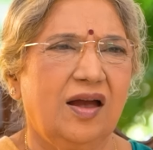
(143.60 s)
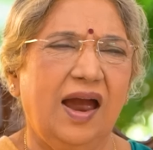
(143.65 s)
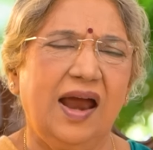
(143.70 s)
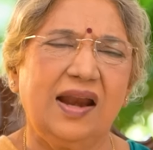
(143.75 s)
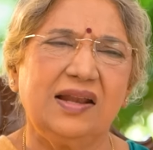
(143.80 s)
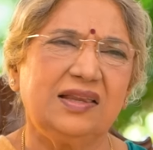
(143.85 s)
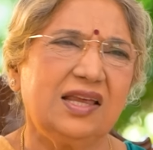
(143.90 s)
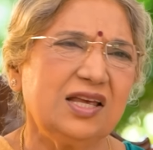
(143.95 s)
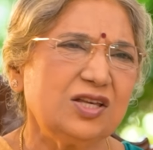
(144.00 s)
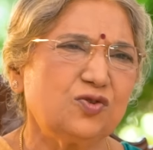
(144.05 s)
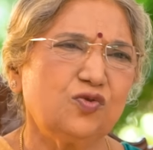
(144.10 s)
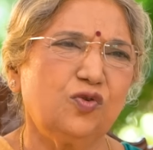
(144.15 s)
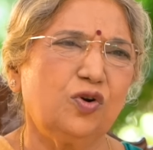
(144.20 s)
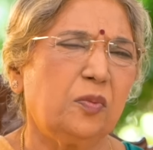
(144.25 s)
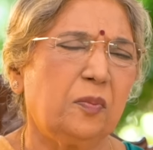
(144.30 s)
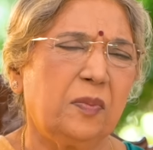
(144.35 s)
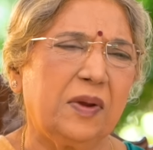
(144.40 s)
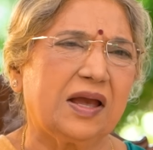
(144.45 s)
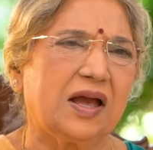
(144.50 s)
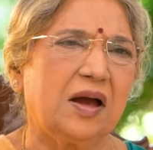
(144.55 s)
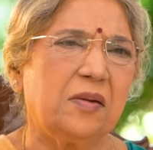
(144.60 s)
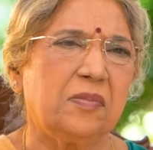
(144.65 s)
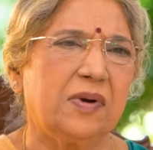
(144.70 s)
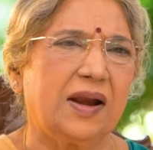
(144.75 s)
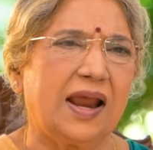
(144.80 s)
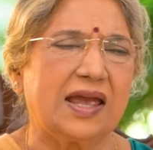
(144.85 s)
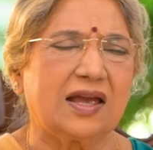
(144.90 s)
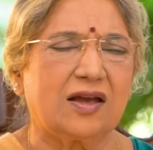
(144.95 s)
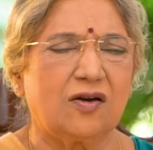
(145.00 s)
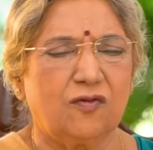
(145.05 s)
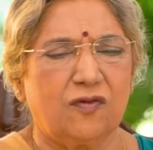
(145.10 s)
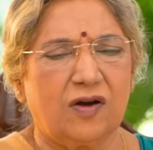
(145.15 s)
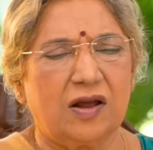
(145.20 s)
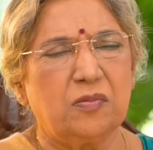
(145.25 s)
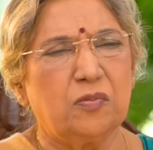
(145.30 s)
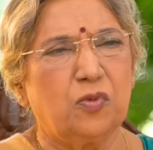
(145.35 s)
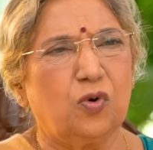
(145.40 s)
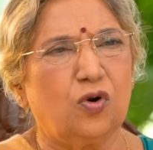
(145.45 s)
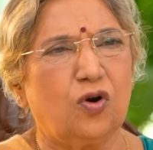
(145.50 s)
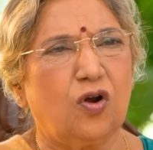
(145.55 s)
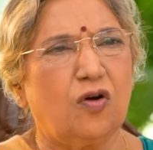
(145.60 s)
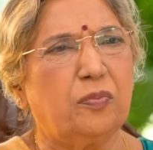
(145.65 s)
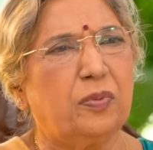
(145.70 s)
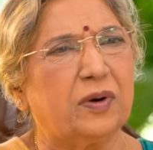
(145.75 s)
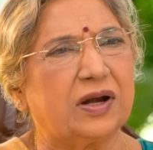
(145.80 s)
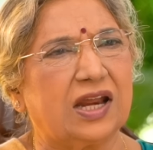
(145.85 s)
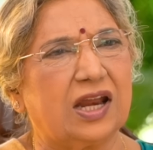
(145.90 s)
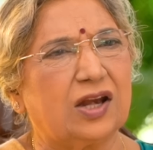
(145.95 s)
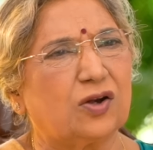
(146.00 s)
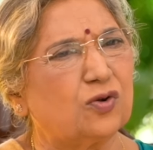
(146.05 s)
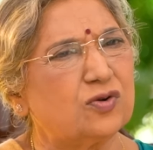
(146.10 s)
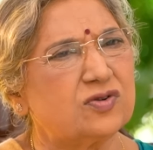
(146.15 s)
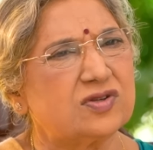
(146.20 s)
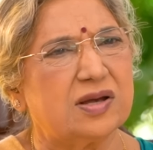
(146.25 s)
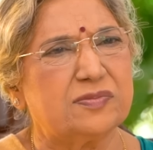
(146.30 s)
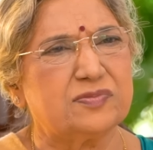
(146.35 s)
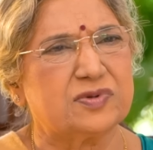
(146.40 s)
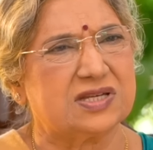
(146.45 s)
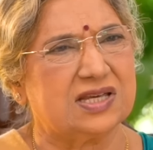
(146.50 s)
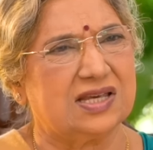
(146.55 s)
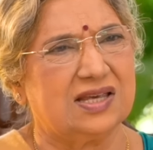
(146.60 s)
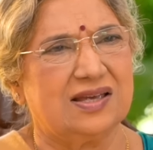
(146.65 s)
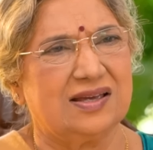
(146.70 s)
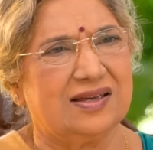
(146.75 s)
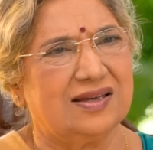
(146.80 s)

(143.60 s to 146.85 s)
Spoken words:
and this would become like a 1 bowl of potato sabzi.